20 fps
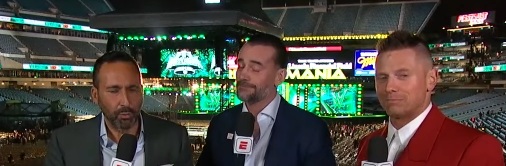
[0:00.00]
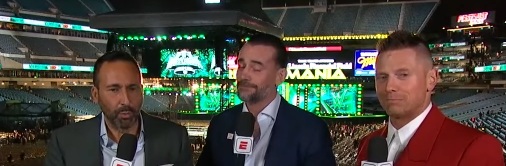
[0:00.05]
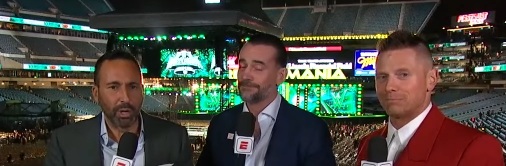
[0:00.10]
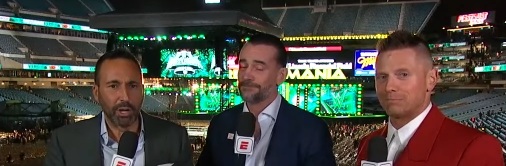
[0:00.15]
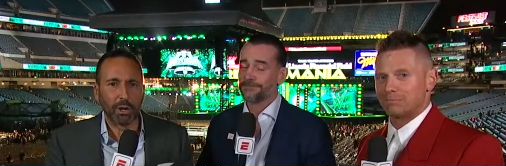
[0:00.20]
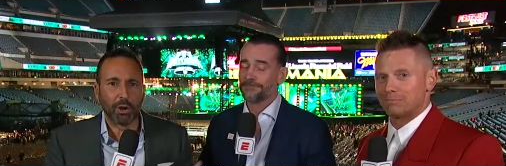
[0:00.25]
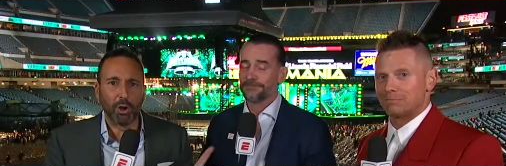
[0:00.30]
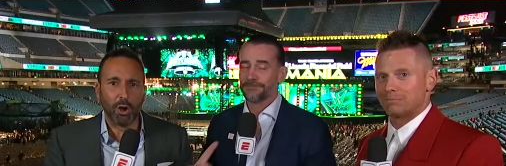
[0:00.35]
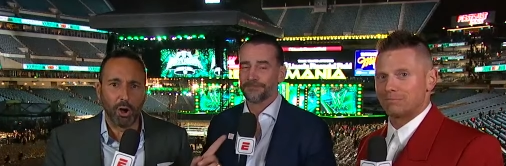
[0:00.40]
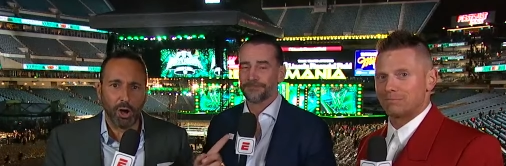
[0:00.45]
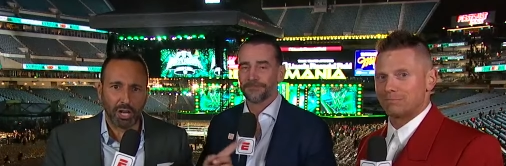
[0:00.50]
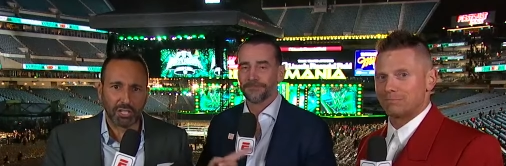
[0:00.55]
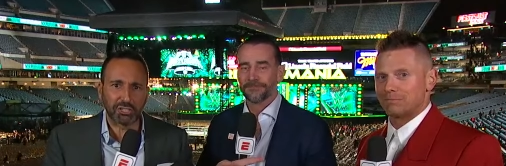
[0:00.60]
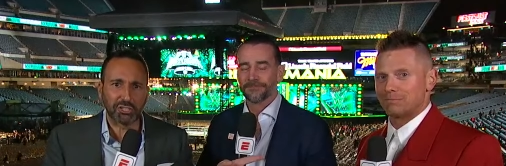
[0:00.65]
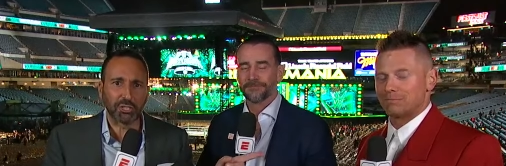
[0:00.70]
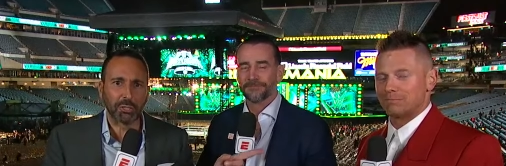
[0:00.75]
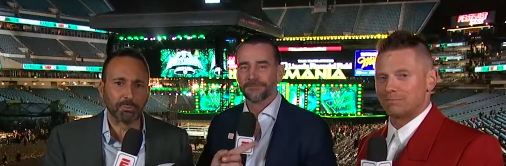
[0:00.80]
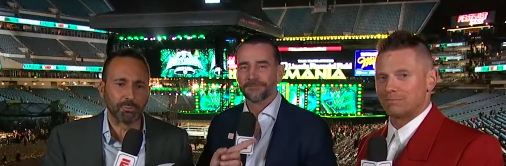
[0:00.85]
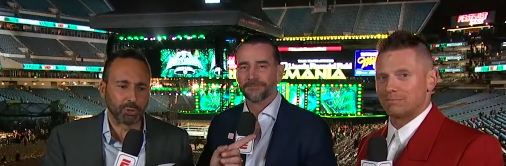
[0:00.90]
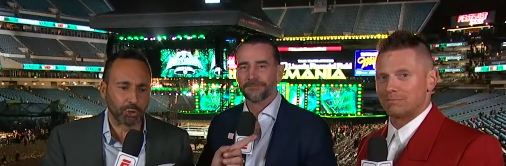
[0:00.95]
Speaker 1: where
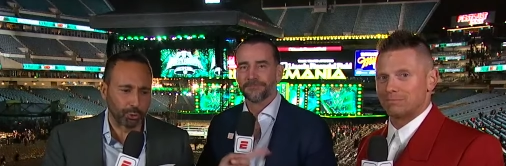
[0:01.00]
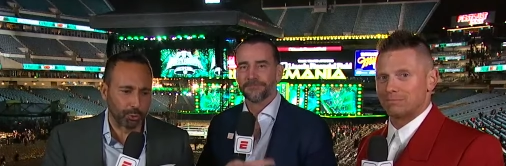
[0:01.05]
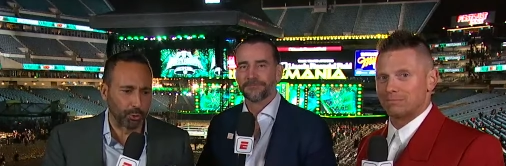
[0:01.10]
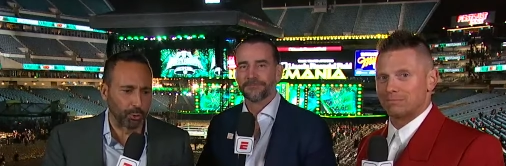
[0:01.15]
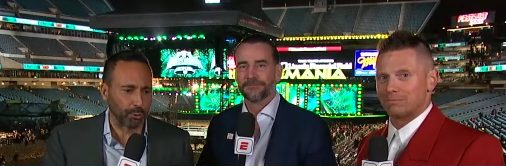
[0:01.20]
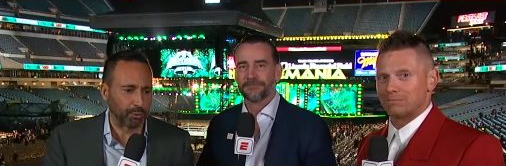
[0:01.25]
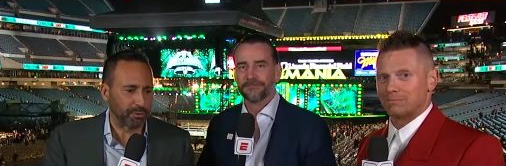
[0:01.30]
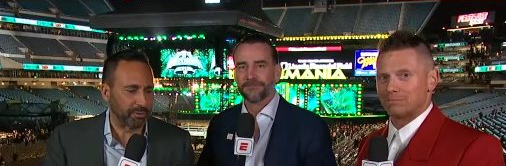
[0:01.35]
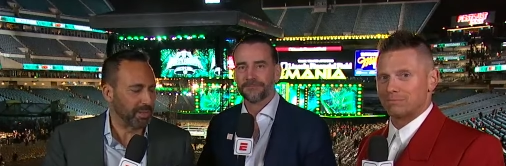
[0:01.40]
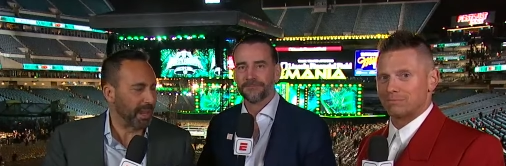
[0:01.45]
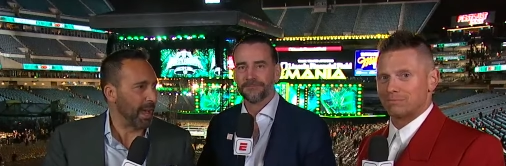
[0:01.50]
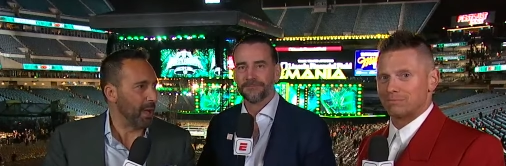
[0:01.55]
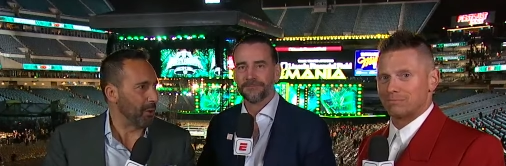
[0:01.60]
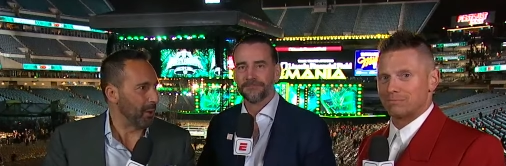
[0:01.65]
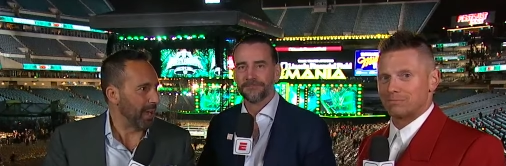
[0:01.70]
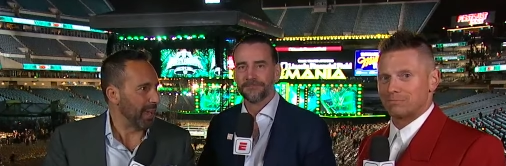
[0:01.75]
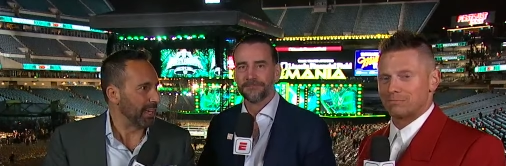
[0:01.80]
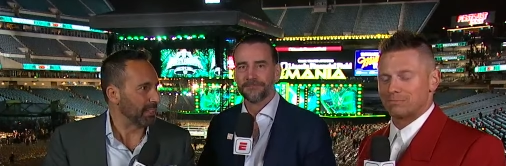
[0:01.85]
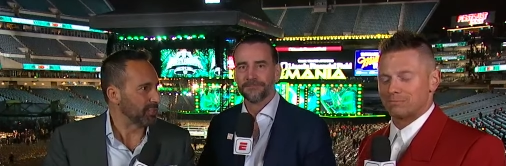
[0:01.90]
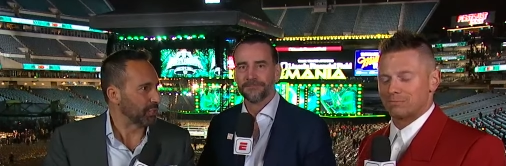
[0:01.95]
Awesome Truth now
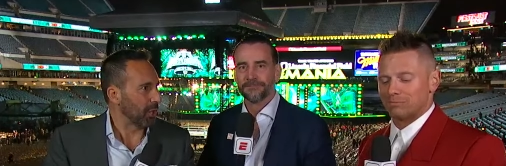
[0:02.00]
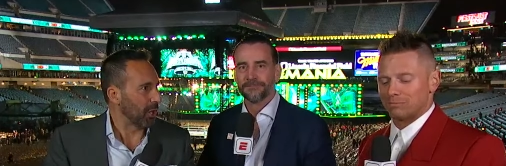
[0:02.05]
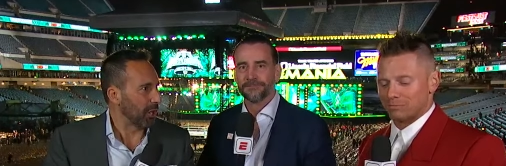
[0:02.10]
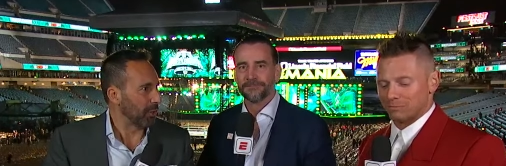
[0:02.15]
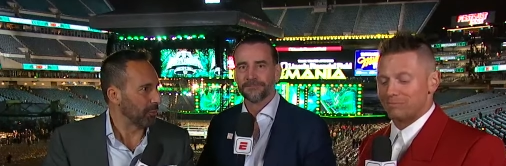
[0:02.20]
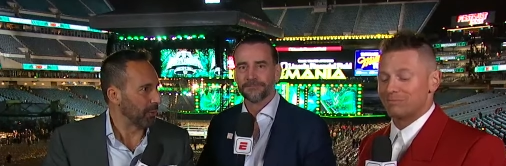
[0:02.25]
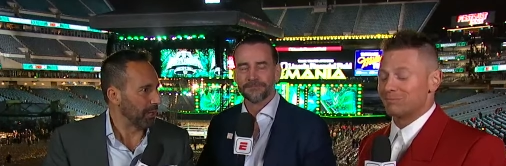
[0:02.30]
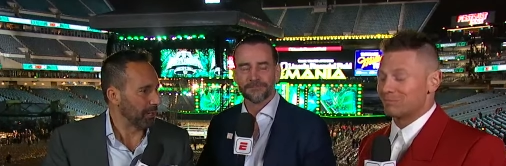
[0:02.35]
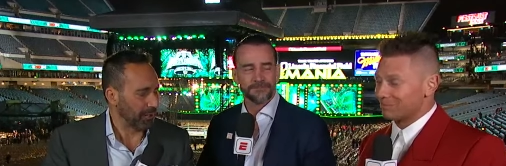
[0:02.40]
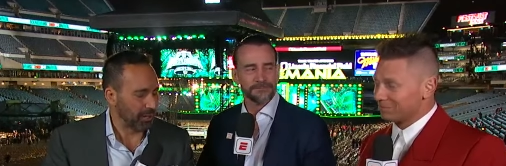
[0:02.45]
has hardware.